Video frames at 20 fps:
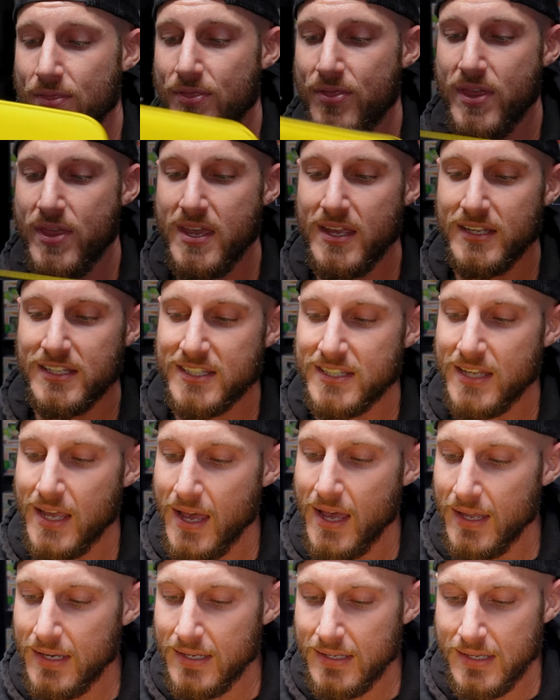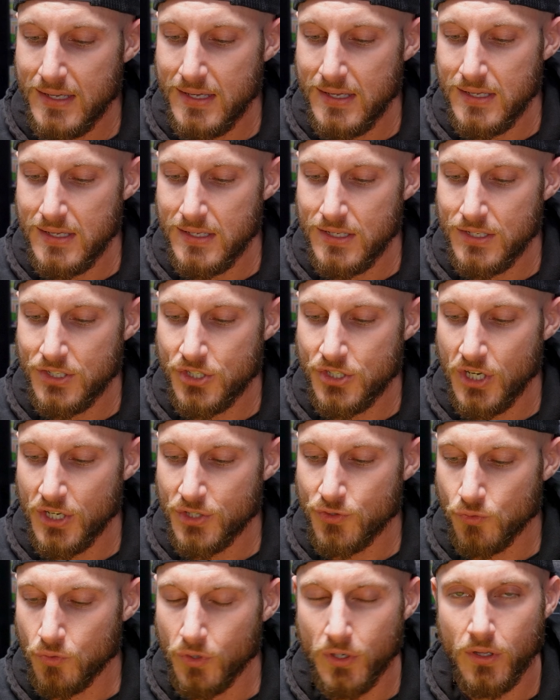This set is
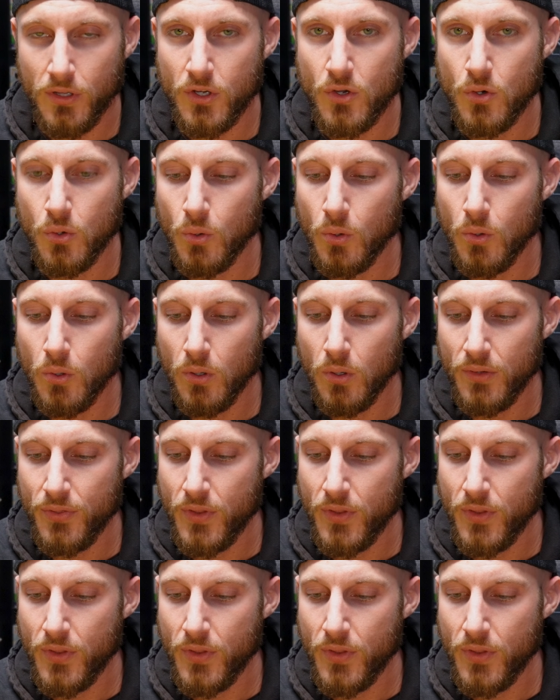just really cool.